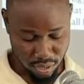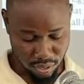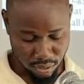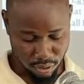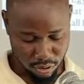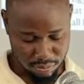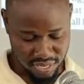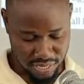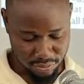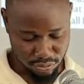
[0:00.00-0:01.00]
Come
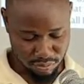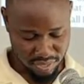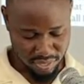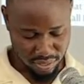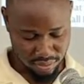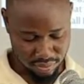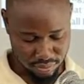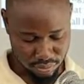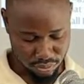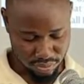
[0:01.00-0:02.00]
down to me,
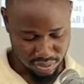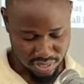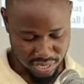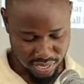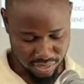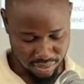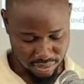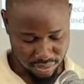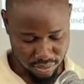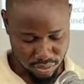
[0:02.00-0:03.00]
don't delay.
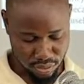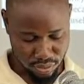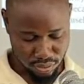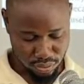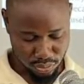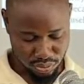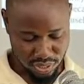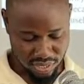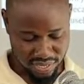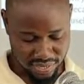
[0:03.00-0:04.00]
You shall
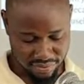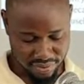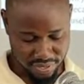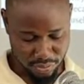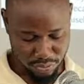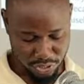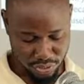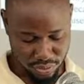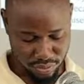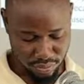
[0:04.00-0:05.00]
live in the
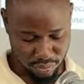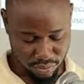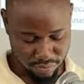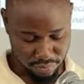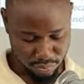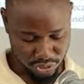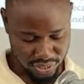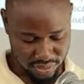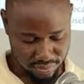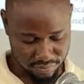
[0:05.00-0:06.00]
region of
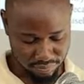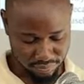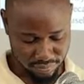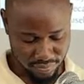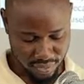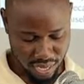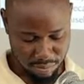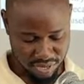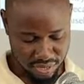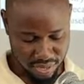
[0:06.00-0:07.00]
Goshen and
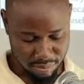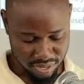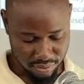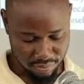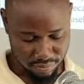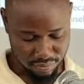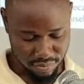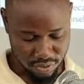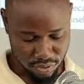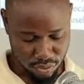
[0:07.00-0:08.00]
be near me,
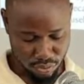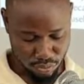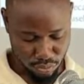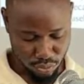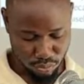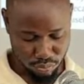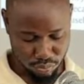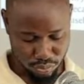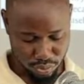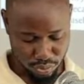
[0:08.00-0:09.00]
you,
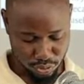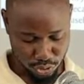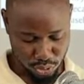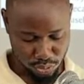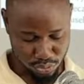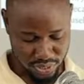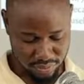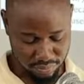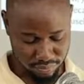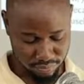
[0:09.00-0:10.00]
your children
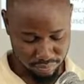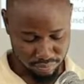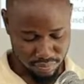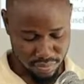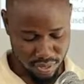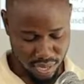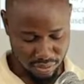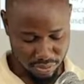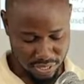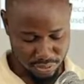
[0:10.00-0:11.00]
and
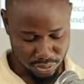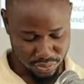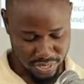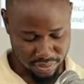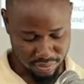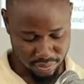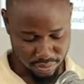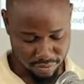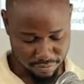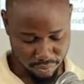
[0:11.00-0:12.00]
grandchildren,
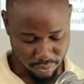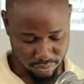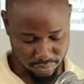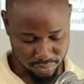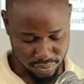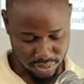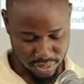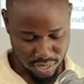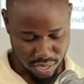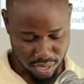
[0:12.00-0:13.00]
your flocks
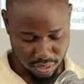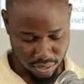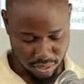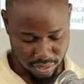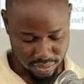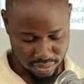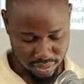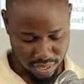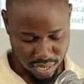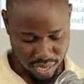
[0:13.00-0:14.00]
and herds,
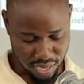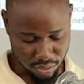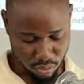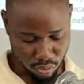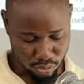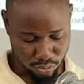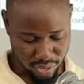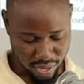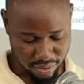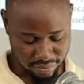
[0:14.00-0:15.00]
and all you have.